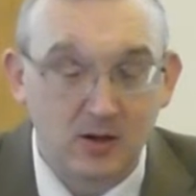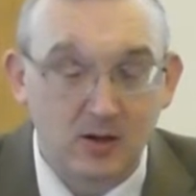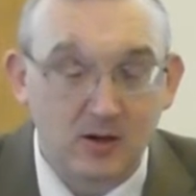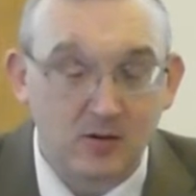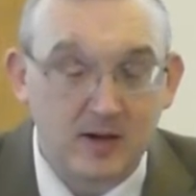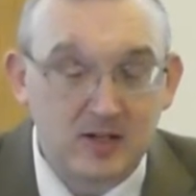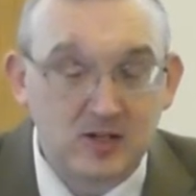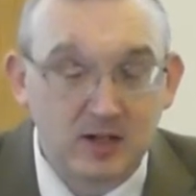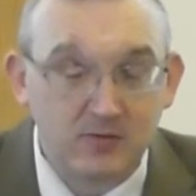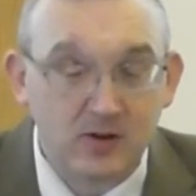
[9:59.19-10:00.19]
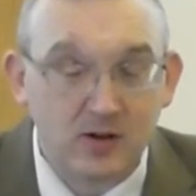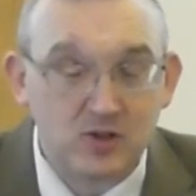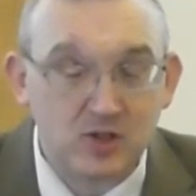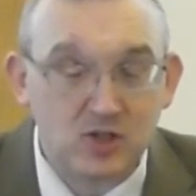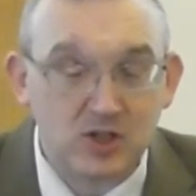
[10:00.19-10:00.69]
a grace given us
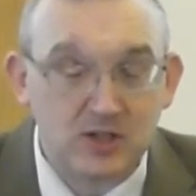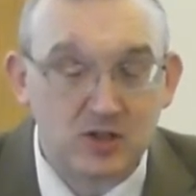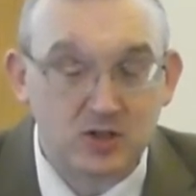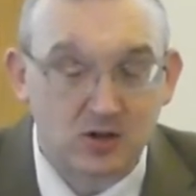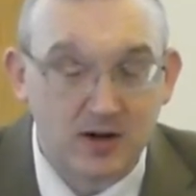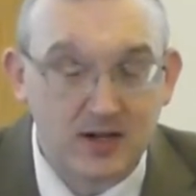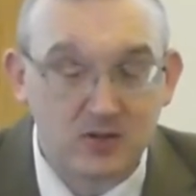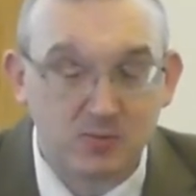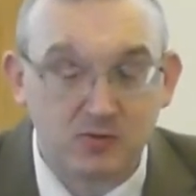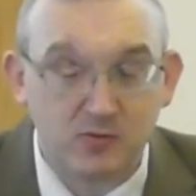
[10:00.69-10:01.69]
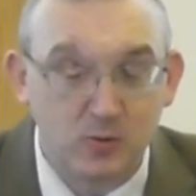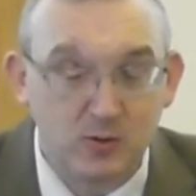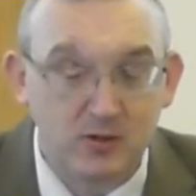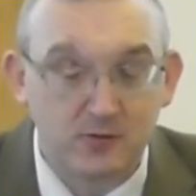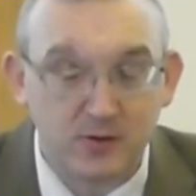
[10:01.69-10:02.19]
in Jesus Christ
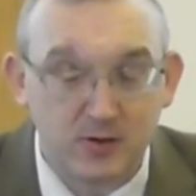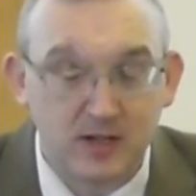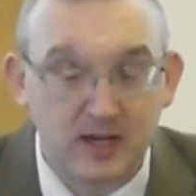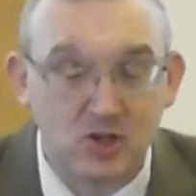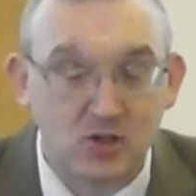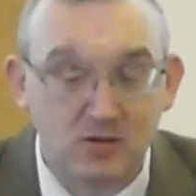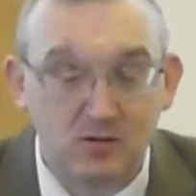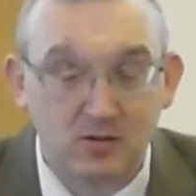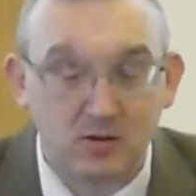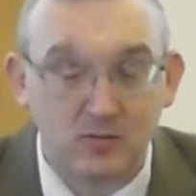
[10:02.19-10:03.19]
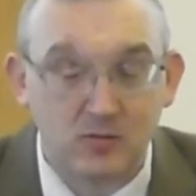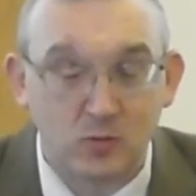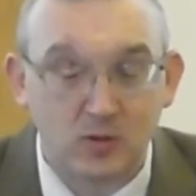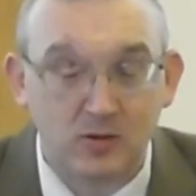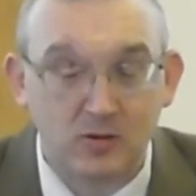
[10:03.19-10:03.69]
before the foundation of the
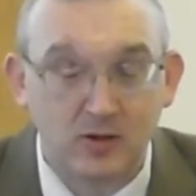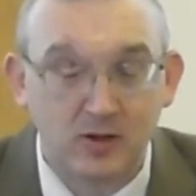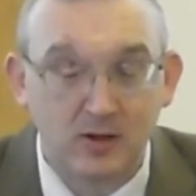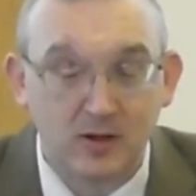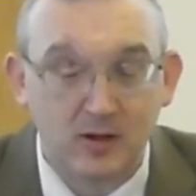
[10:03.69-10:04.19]
world,